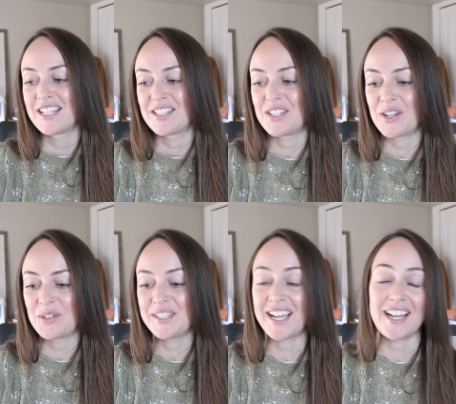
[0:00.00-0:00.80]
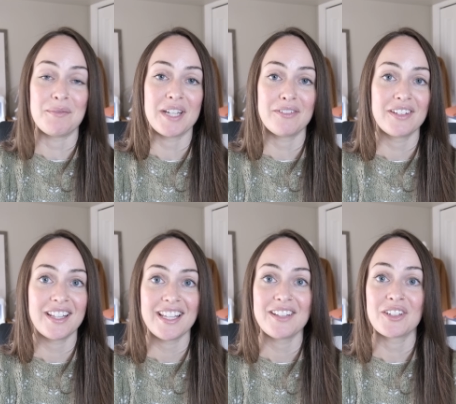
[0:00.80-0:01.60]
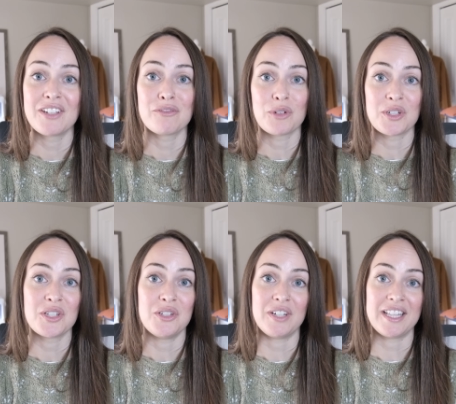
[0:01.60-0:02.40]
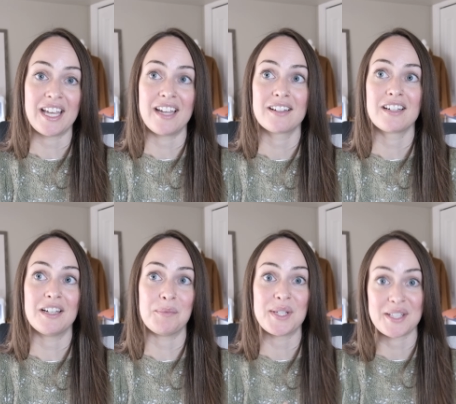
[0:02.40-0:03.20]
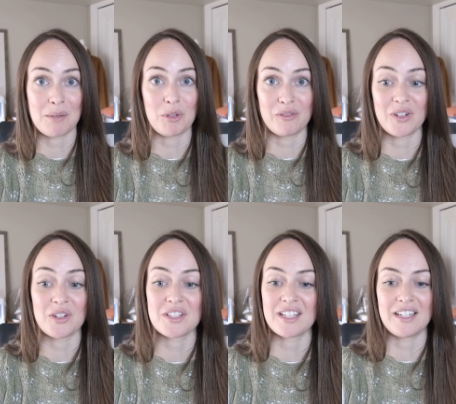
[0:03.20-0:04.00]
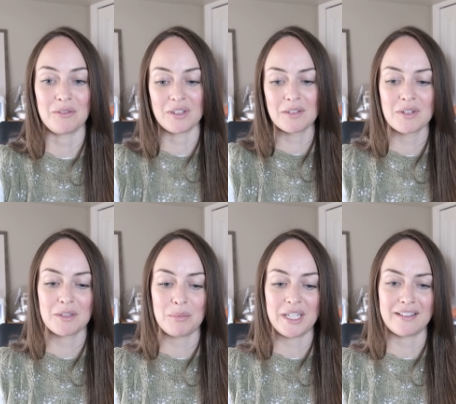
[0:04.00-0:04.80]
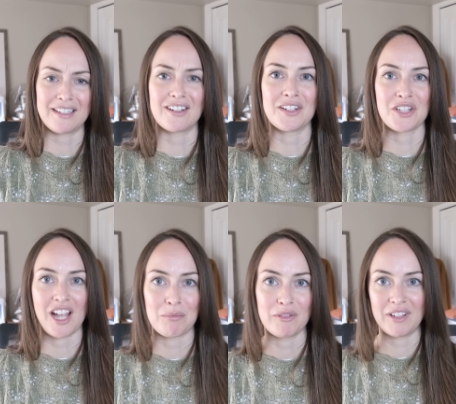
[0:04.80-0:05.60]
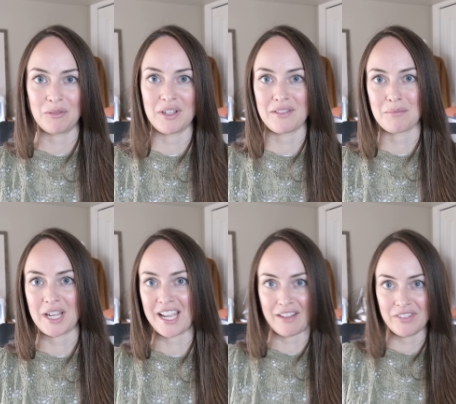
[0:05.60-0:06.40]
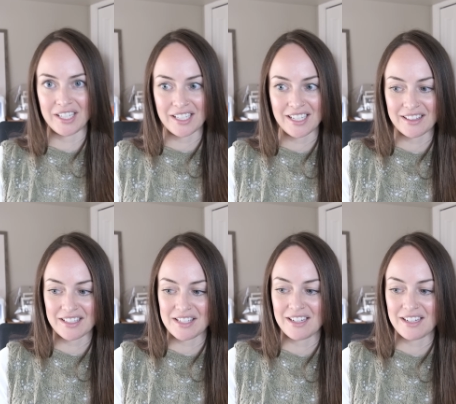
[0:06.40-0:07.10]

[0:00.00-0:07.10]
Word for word: So yeah, I'm definitely looking forward to doing that come December first, and I really want to be like on top of it with my advent knitting this